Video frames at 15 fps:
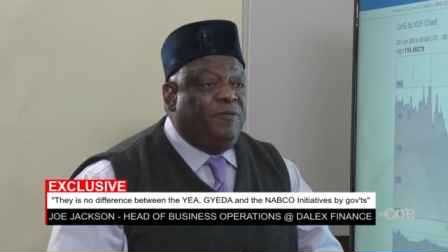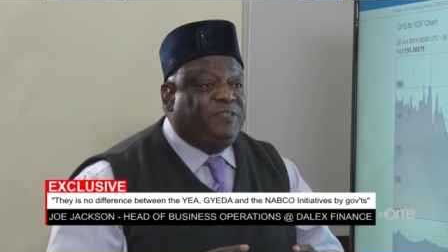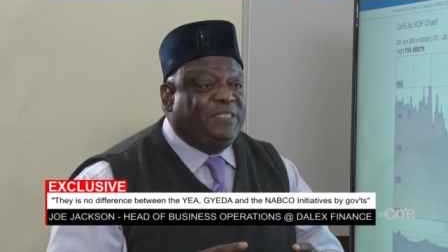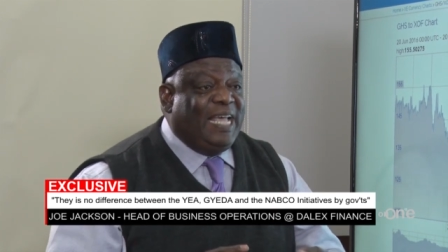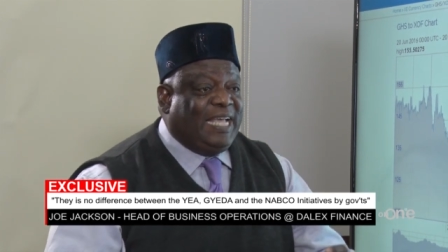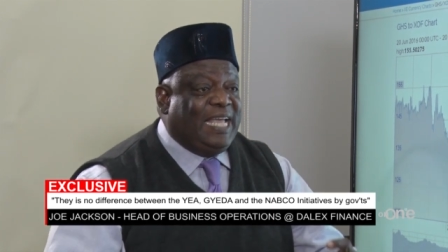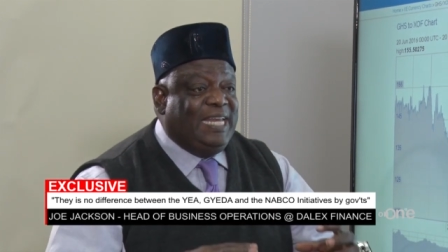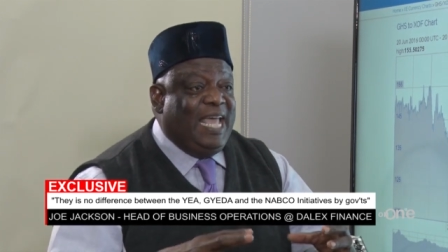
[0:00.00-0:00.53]

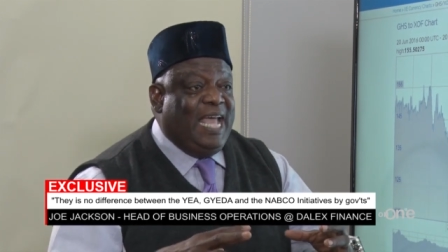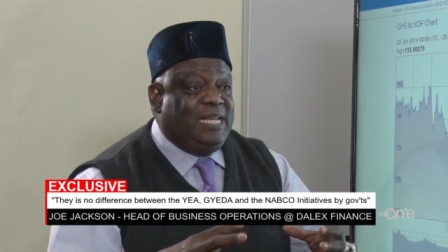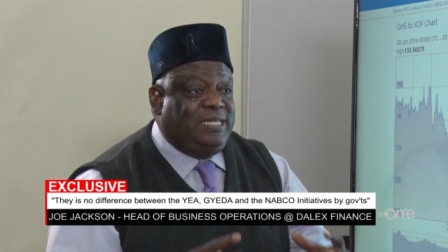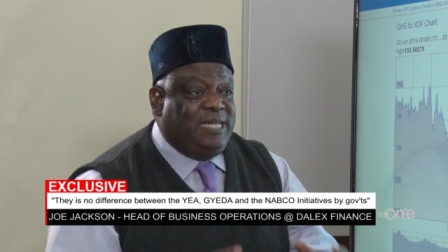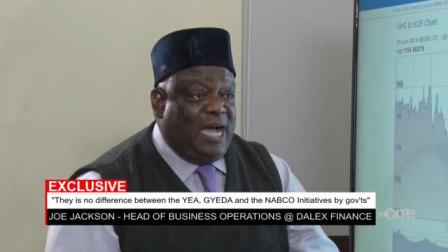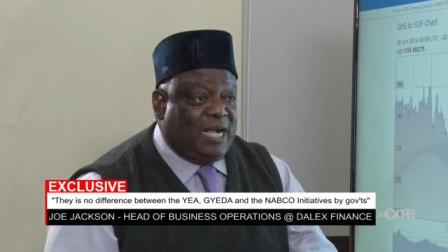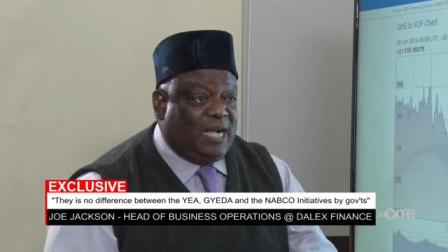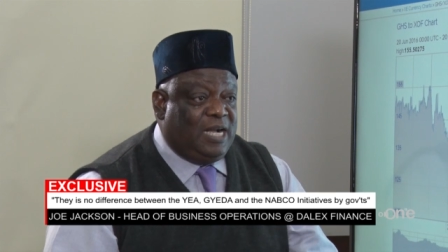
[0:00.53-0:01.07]
taken a
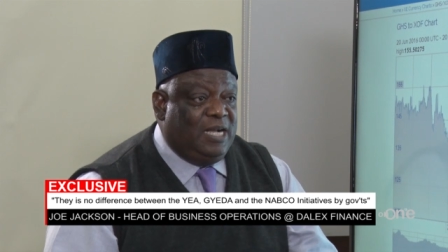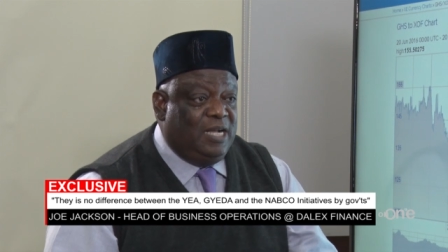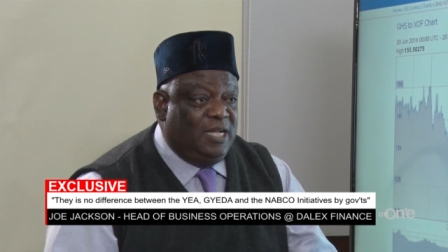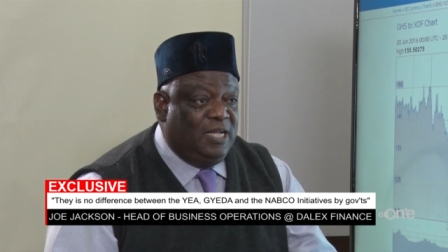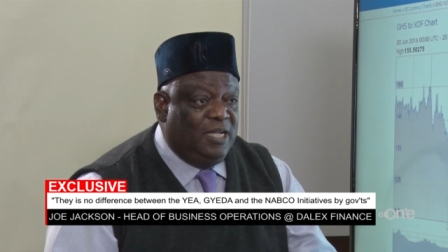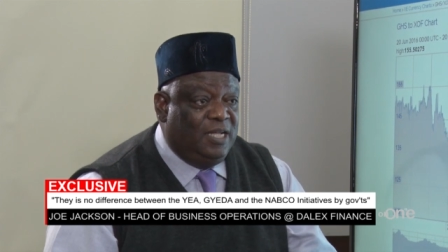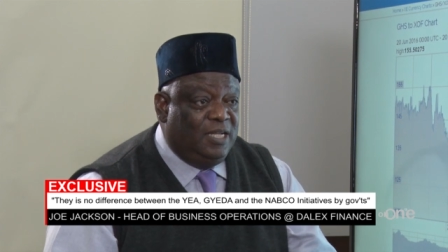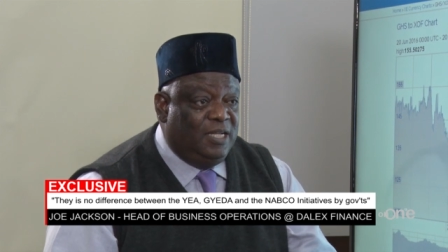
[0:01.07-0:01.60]
duck,
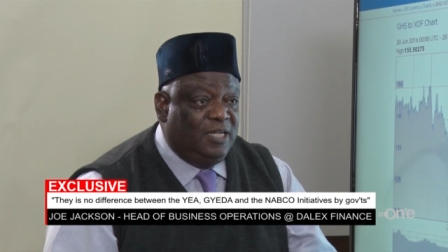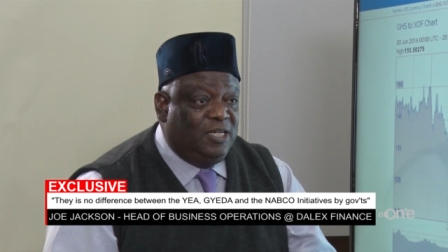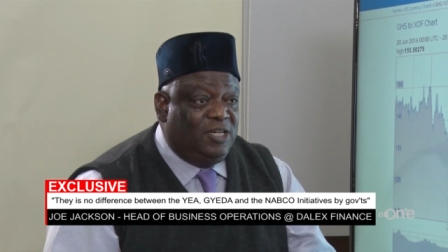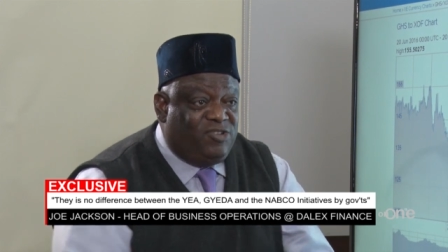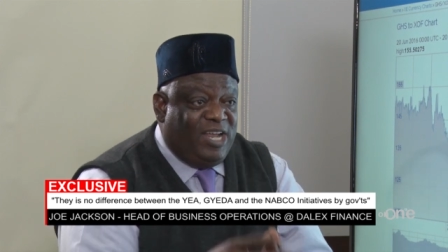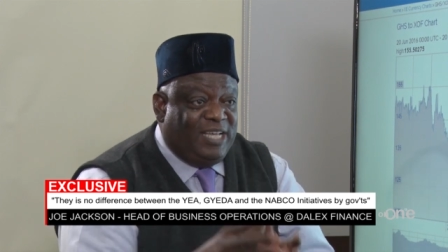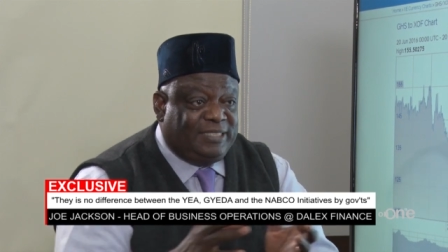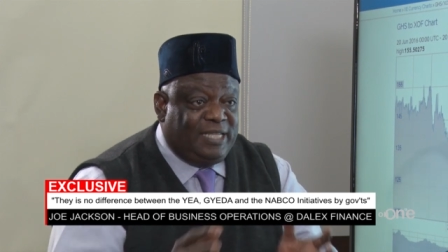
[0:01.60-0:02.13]

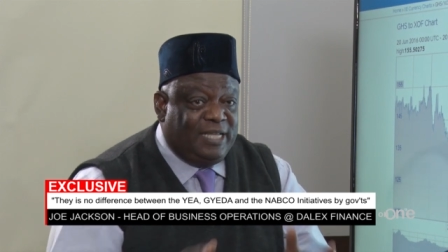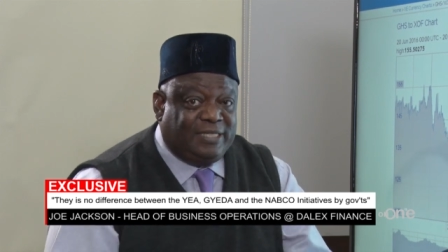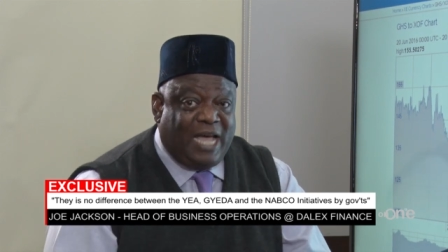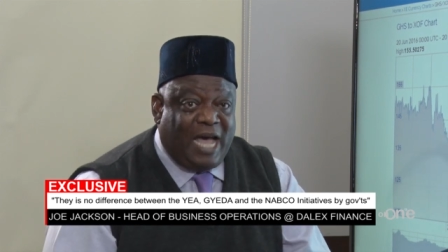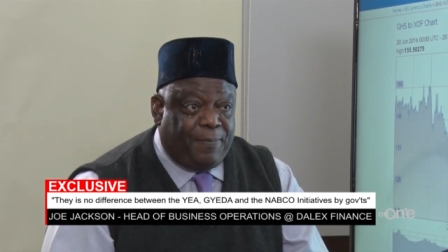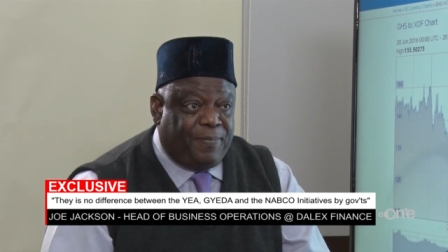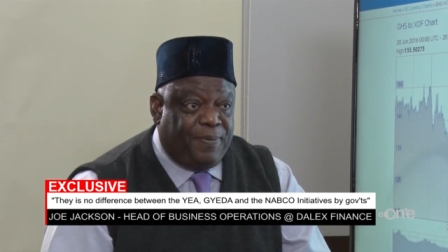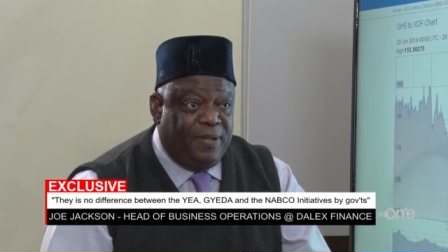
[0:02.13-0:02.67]
dressed it
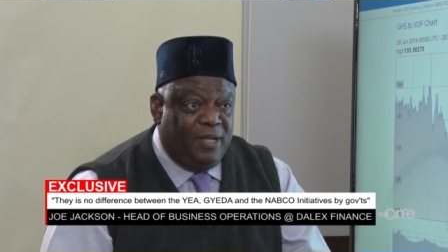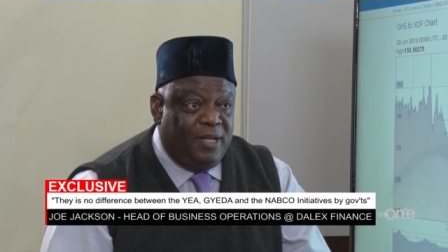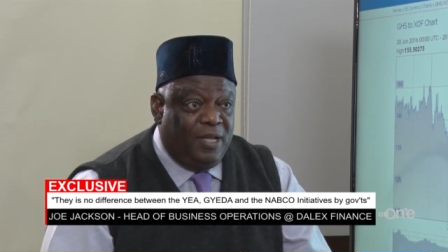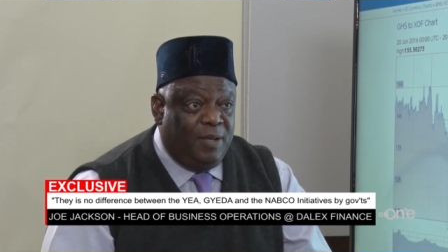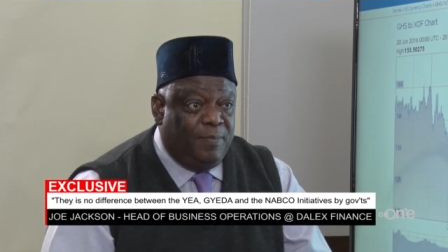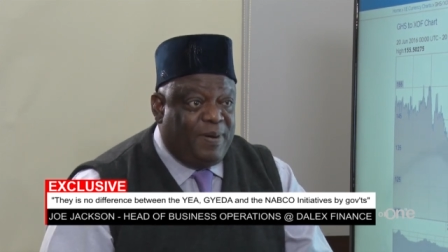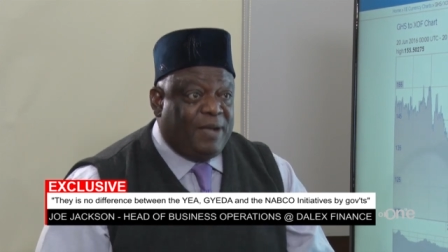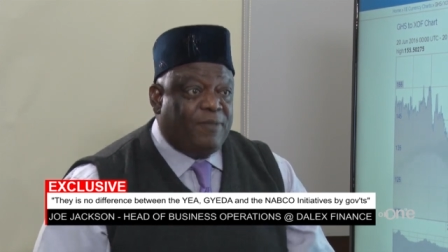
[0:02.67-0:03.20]

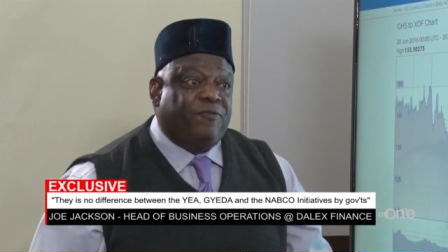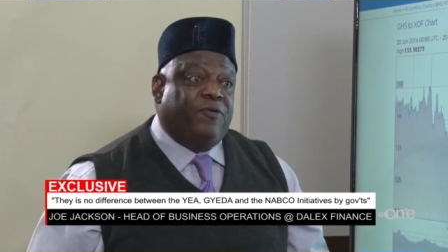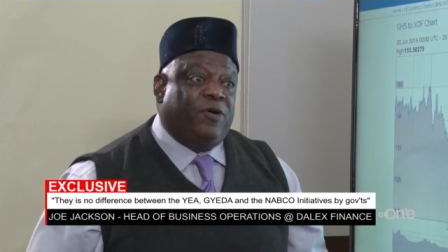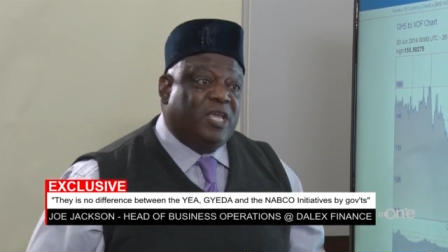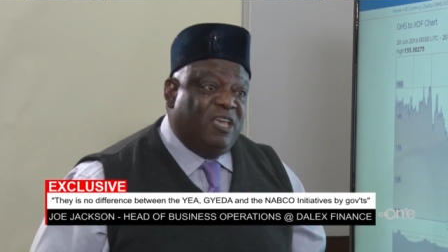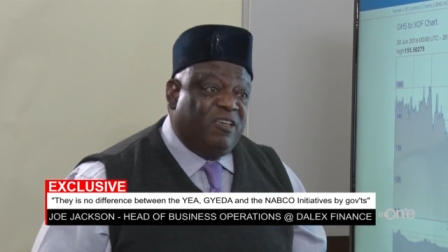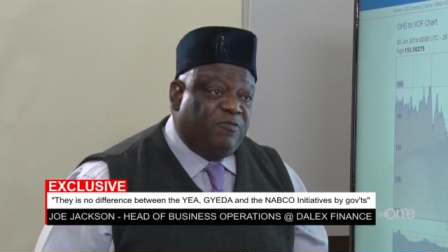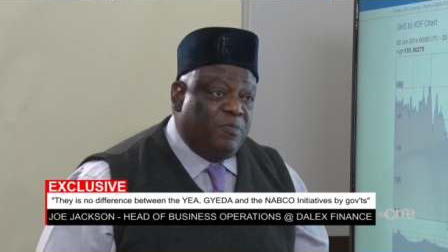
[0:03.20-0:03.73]
up, but
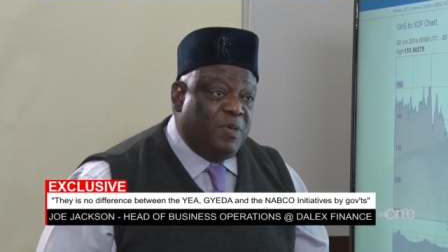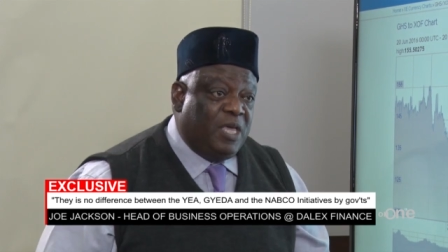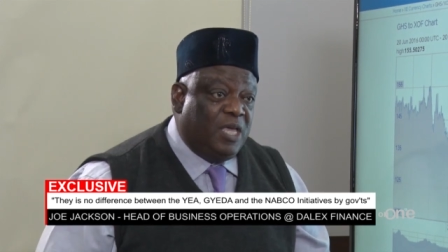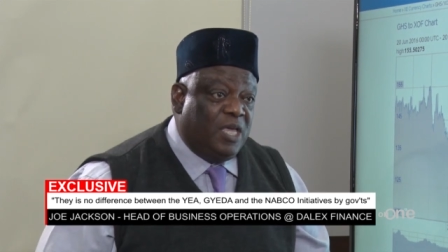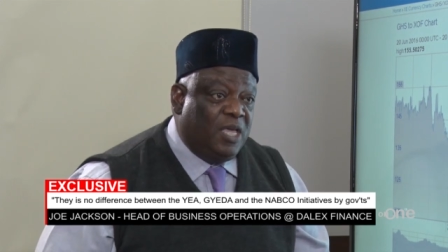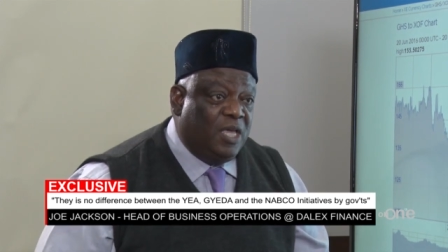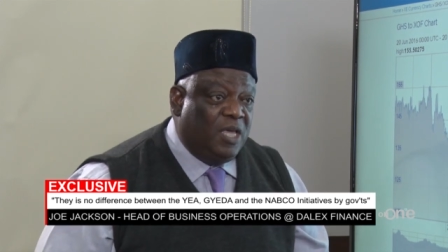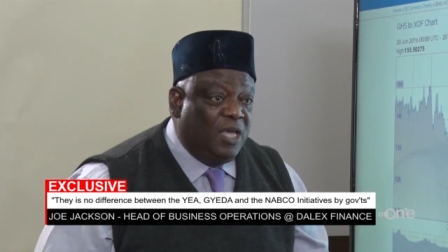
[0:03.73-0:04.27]
forgive me.